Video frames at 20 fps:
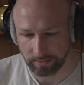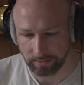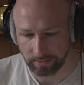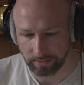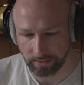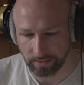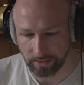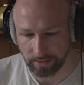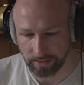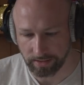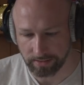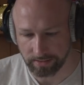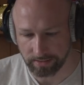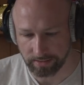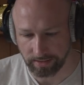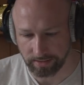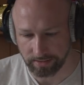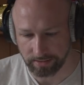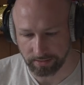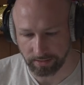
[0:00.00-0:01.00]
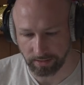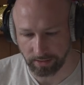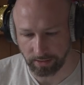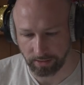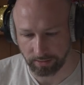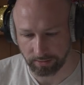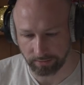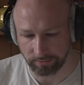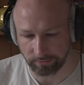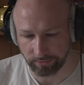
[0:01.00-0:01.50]
Yes, that's the
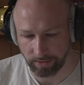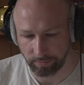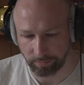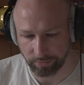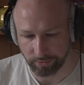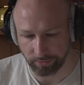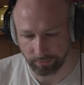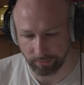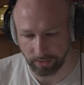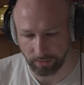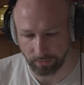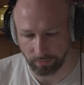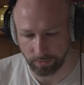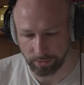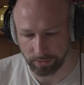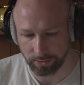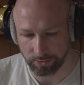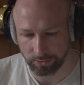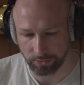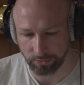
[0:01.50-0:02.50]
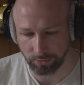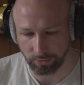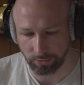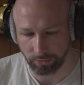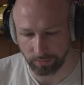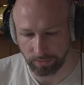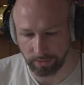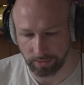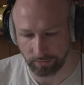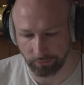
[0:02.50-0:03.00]
octave up. So we've got 1, 2,
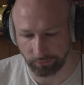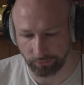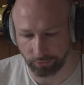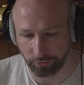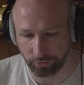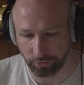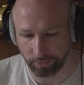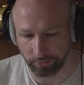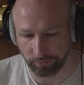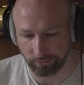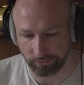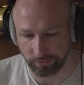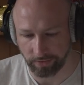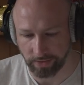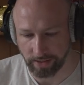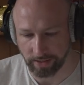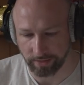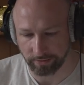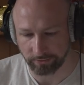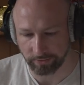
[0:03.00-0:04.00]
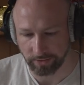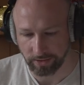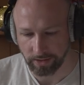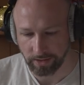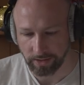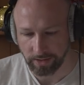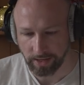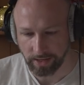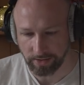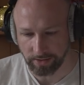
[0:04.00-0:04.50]
3, 4, 5.
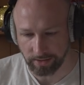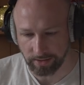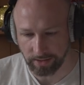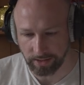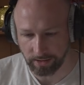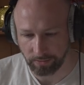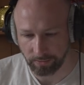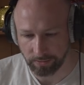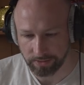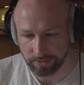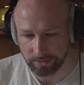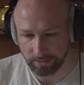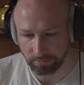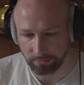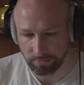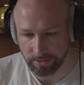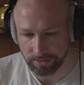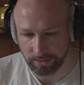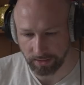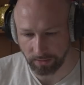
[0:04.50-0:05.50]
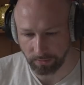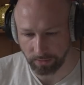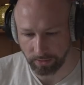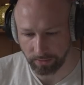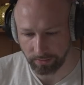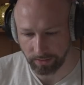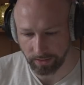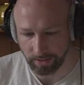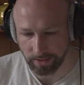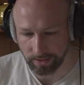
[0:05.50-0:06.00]
And then here we're still missing
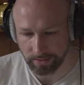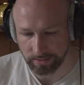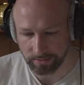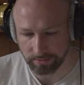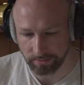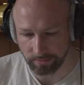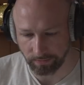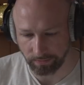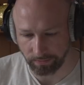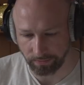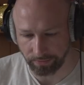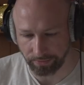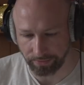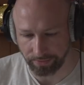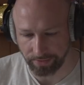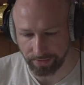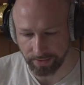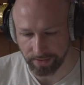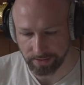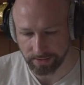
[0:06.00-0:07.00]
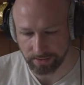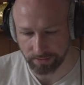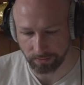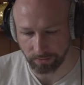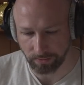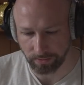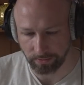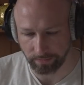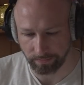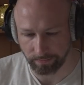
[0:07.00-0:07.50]
one. It's this
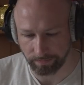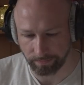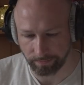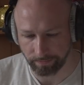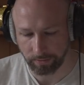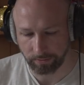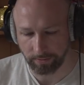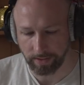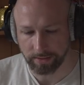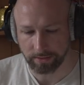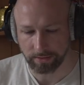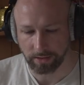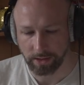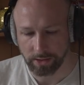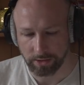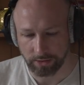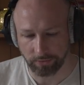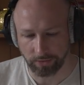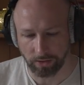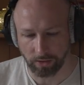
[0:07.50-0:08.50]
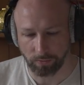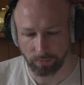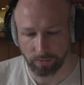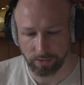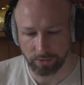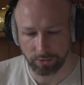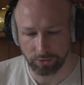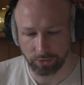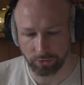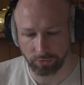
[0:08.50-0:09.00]
one. Great. So we've got
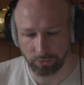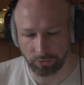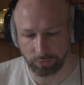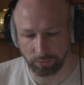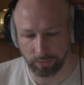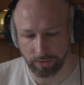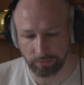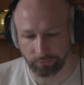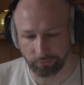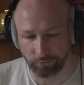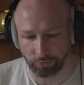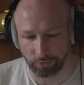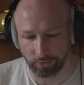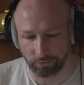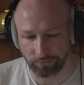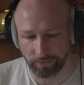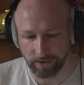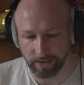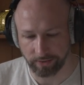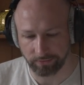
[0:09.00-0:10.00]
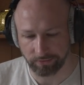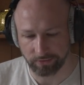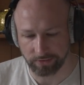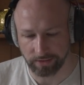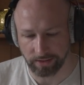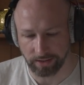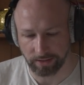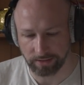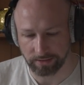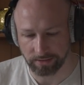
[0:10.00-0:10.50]
1, 2, 3, 4, 5,
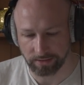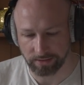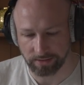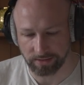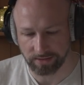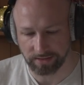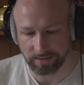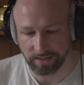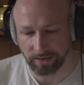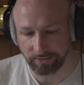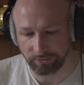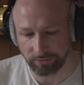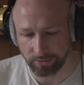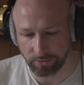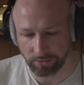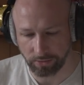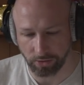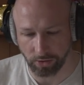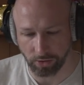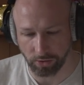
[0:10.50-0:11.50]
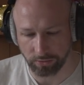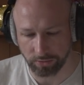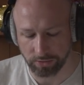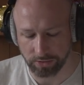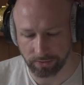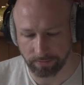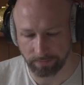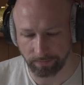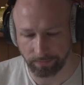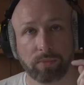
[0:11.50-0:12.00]
6, 7
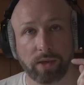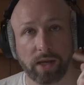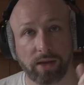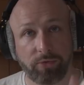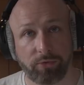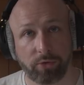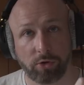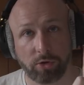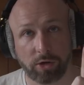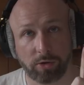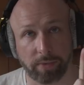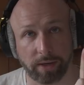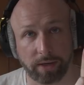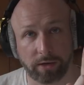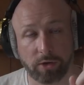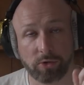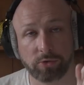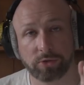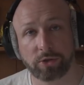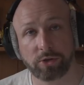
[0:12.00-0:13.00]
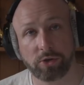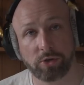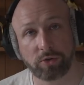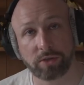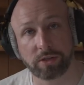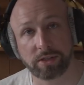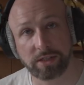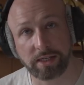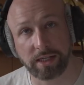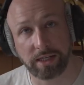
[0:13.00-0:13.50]
notes. And if you look a bit closer, you
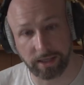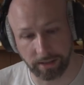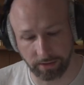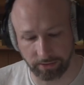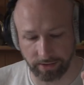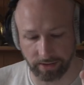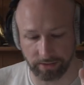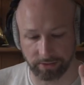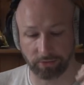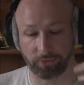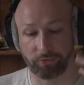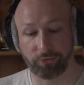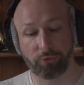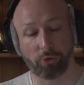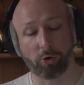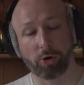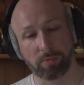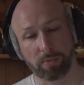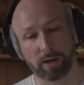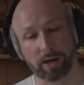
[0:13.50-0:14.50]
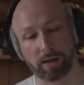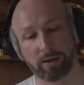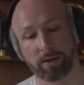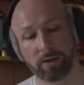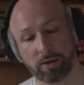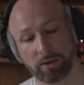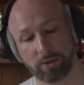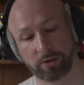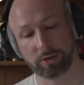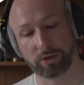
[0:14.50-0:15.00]
can see here there's a formula
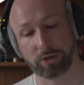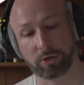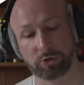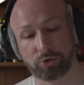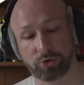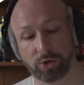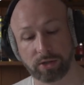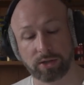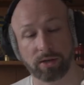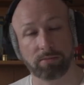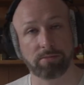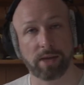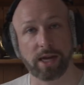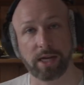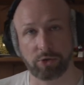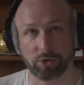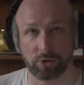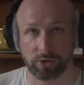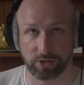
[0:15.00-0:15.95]
to construct a major